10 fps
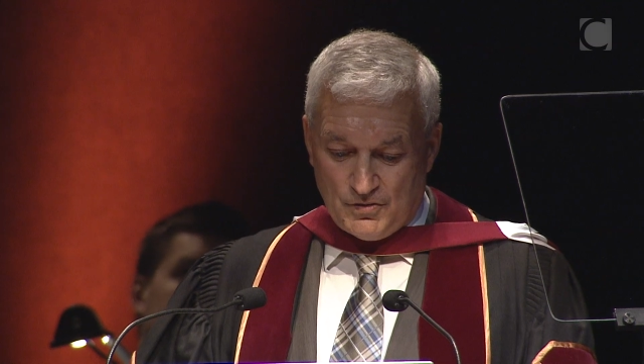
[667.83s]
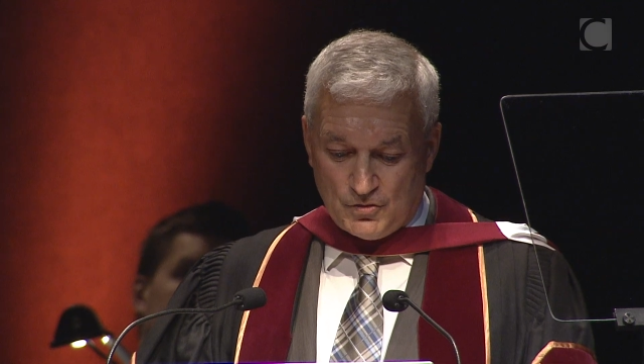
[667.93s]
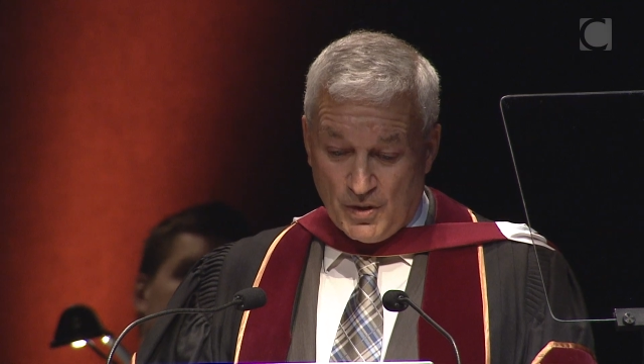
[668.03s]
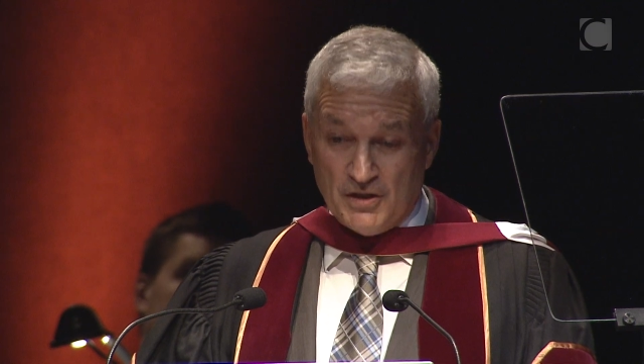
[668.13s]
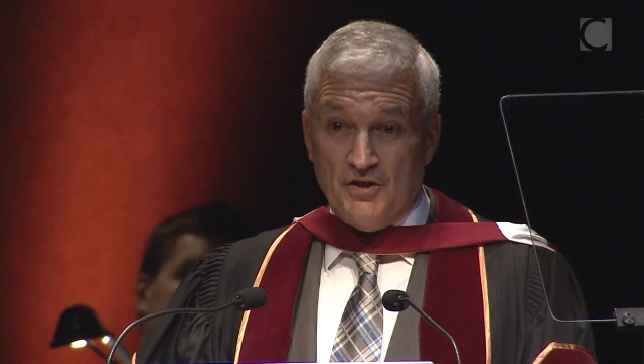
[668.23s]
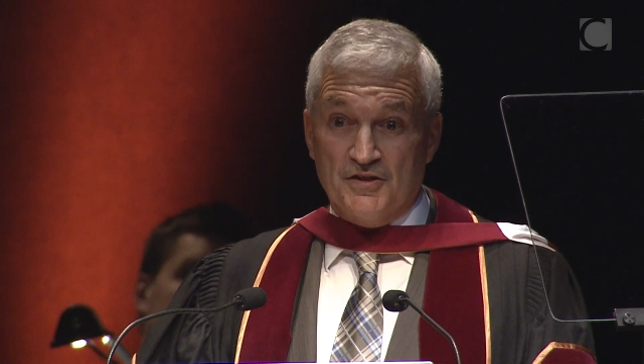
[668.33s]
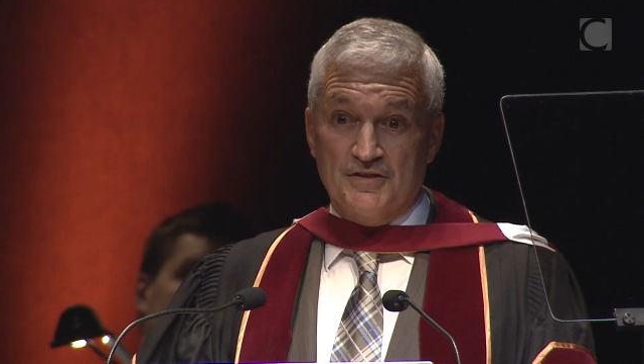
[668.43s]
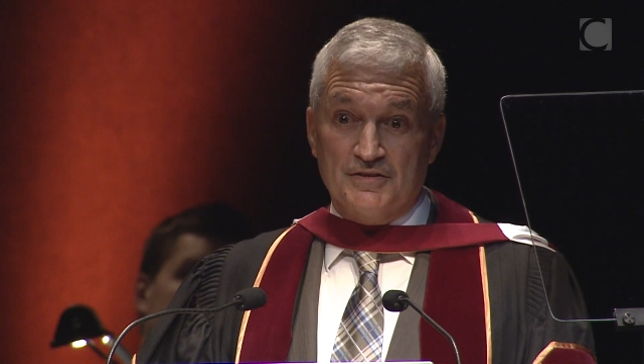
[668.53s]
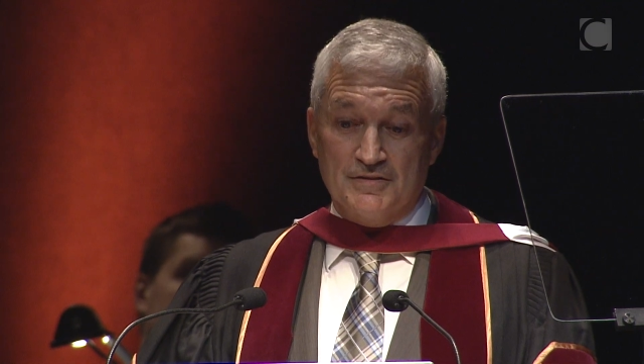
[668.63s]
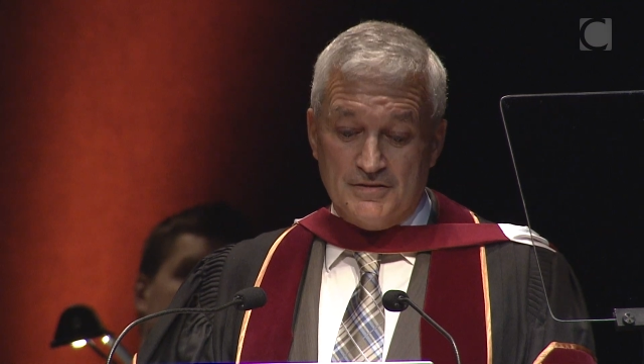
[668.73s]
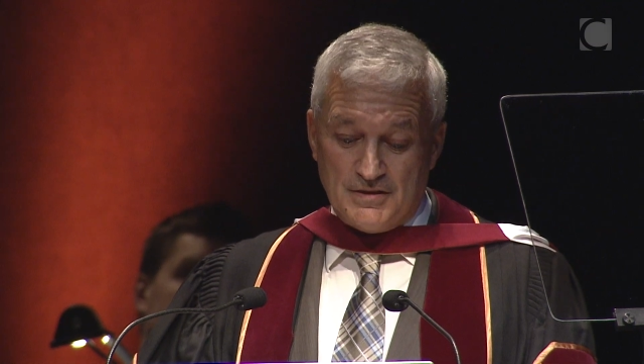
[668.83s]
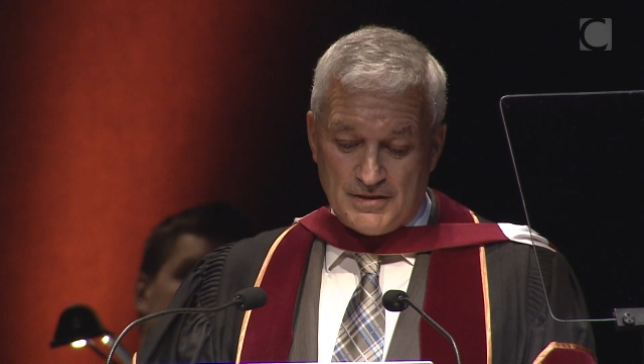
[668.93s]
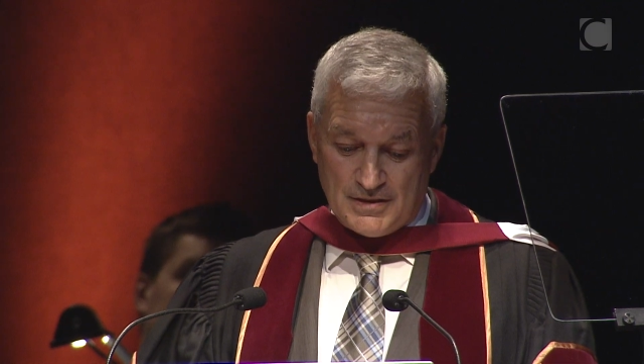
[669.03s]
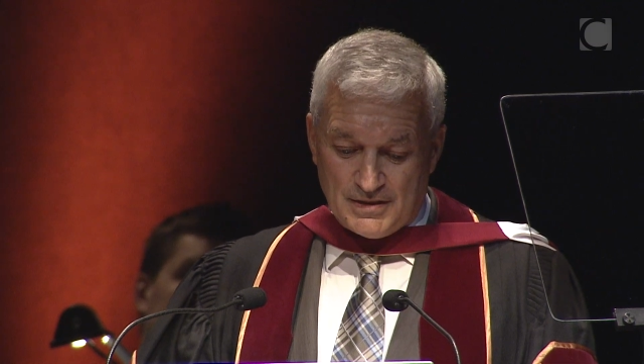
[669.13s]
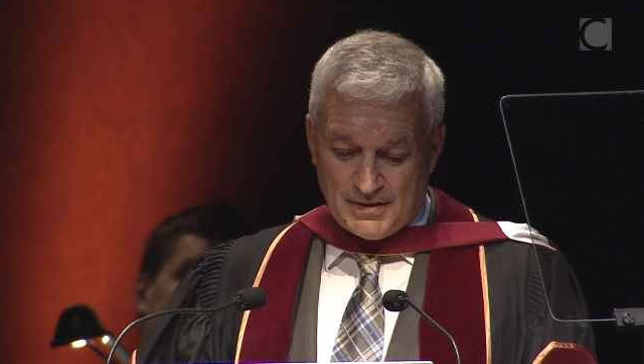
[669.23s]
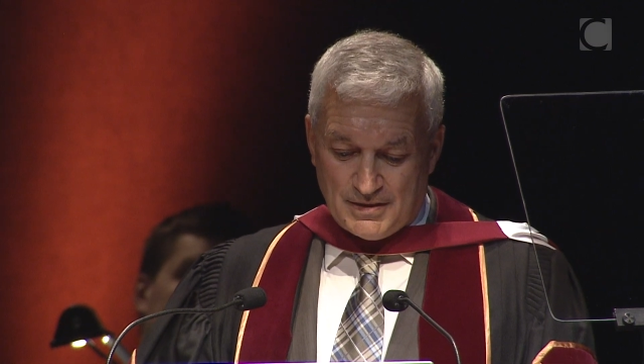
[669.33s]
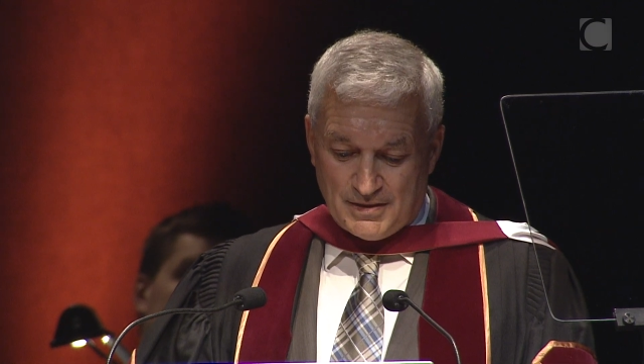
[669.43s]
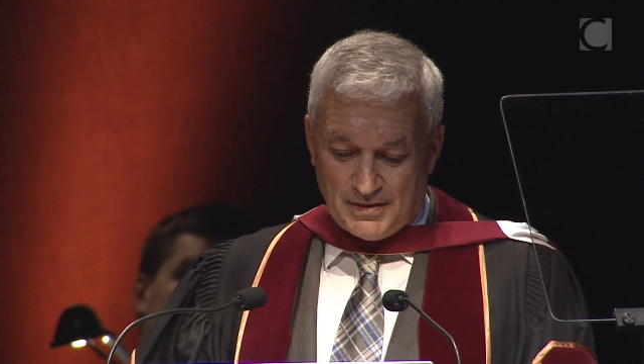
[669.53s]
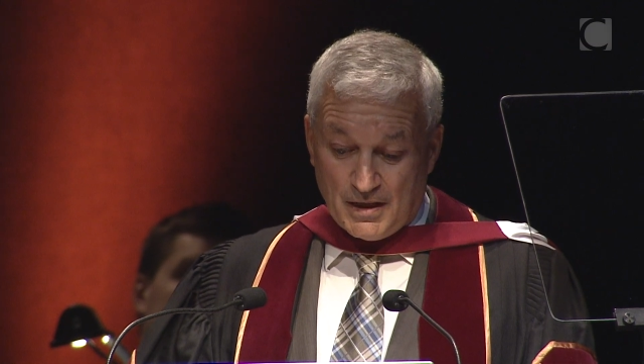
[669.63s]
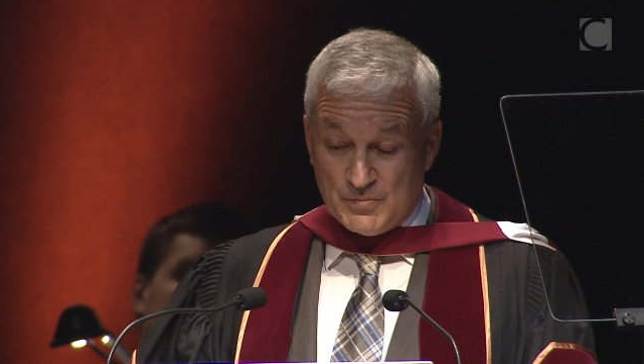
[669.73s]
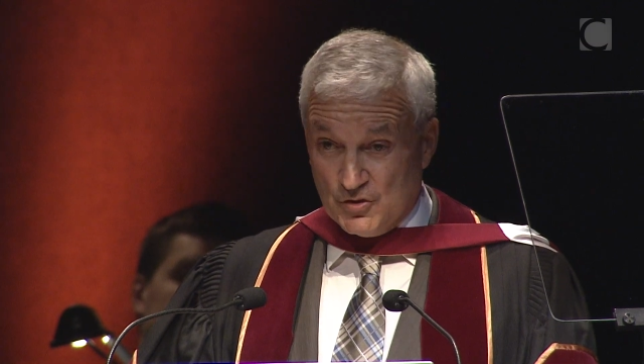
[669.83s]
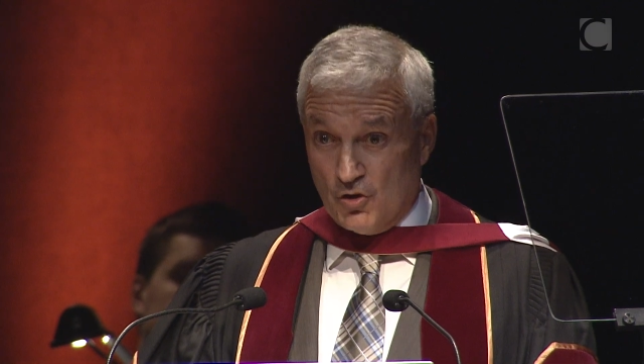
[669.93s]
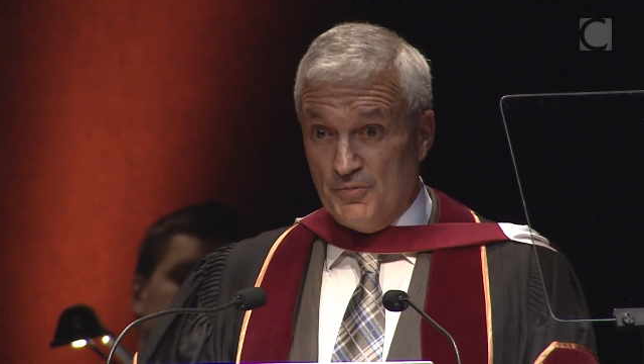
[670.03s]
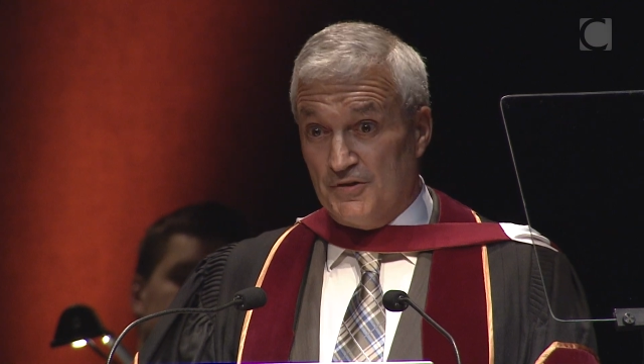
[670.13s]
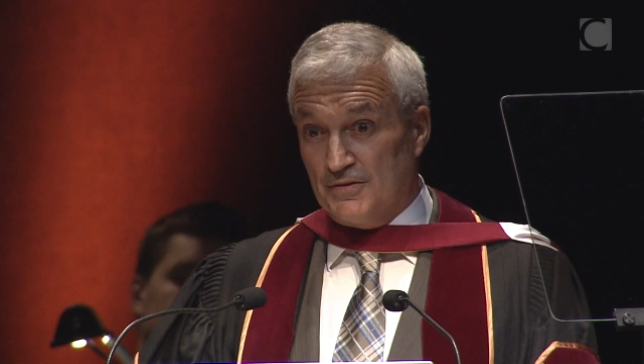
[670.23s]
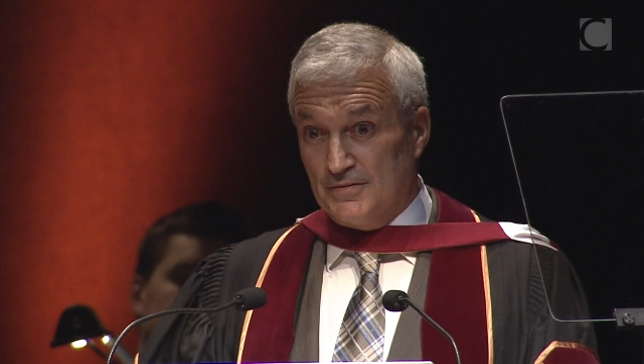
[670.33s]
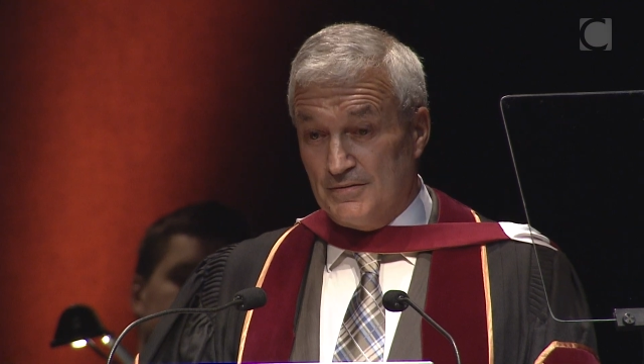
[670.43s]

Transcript: dwell on it, absorb it.